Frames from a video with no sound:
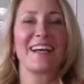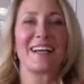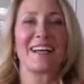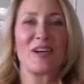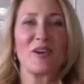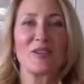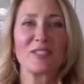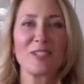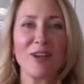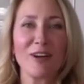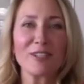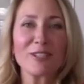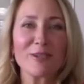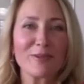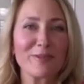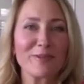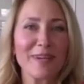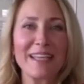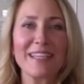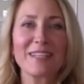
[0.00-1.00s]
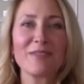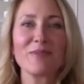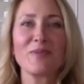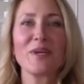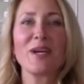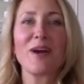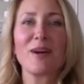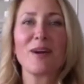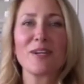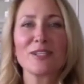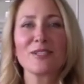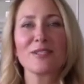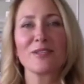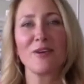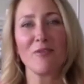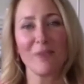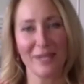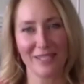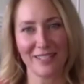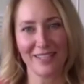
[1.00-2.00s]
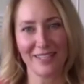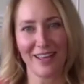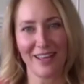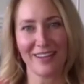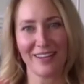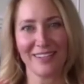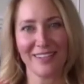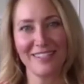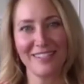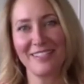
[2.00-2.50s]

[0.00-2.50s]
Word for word: Dr. Rankin, we are so excited